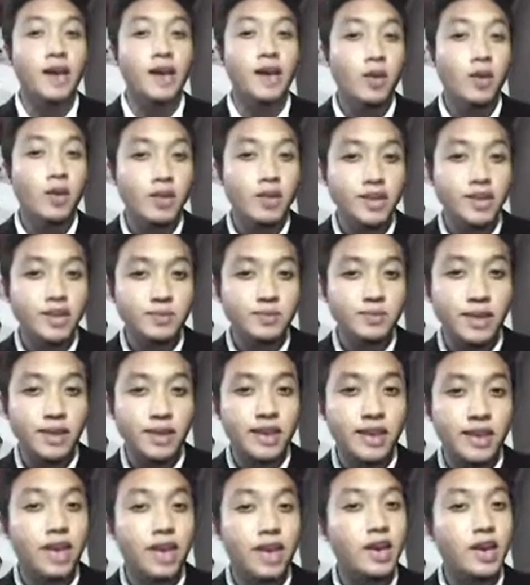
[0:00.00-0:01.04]
I will
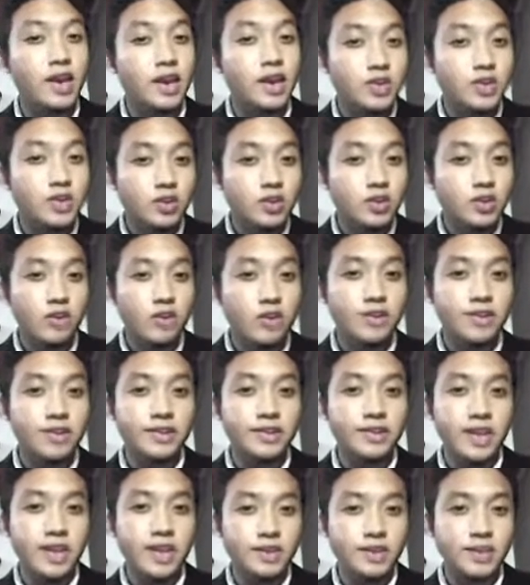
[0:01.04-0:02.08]
explain each of
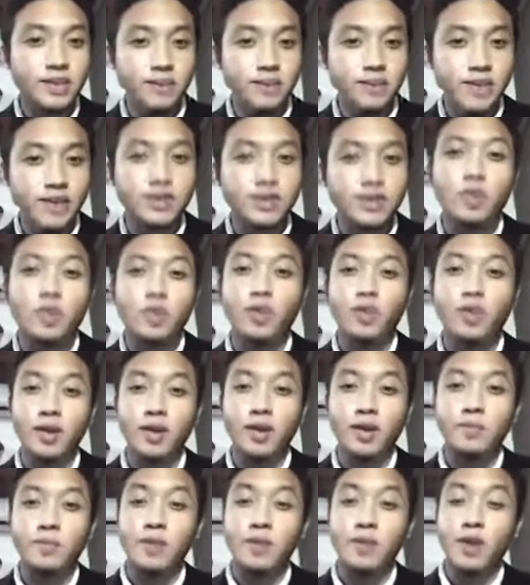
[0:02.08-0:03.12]
these aspects
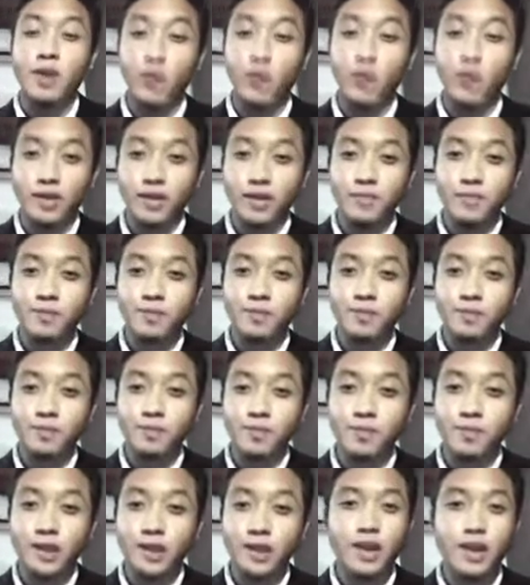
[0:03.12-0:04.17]
one by one.
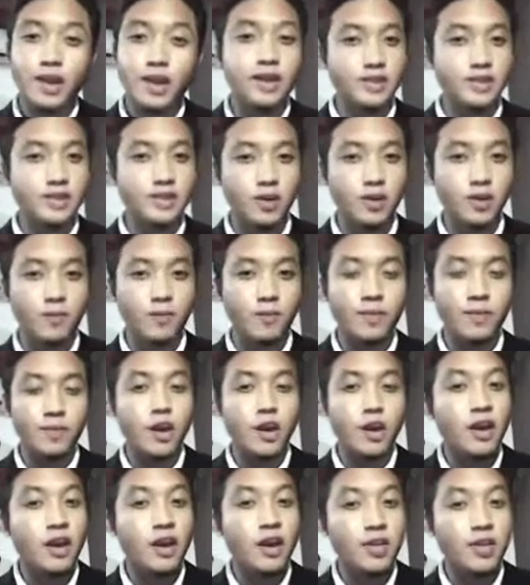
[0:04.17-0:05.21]
So,
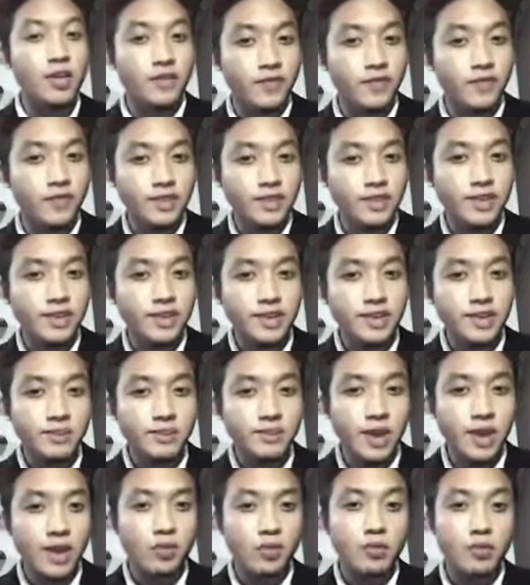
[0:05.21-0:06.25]
the first
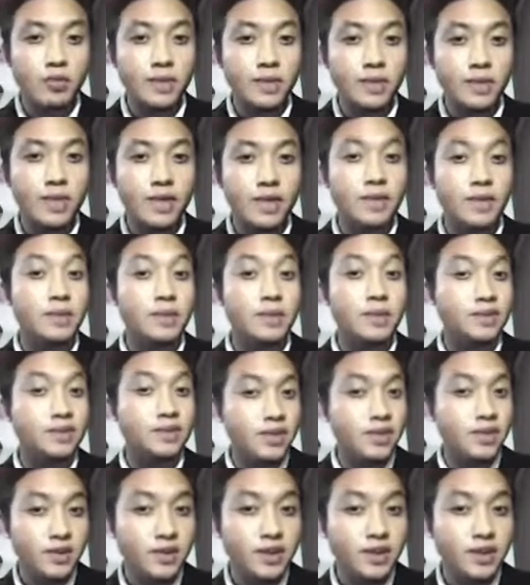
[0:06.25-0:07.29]
aspect will be the
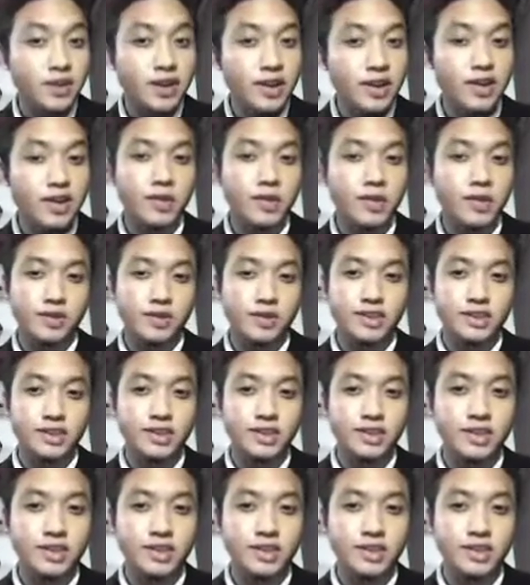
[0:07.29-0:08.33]
material used
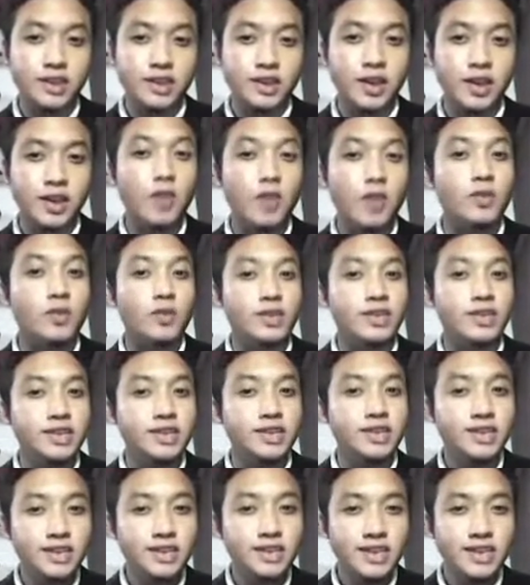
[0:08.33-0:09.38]
in teaching, which
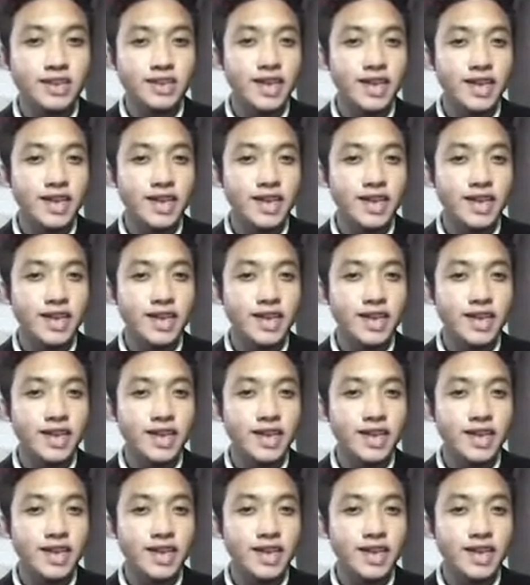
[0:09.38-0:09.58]
is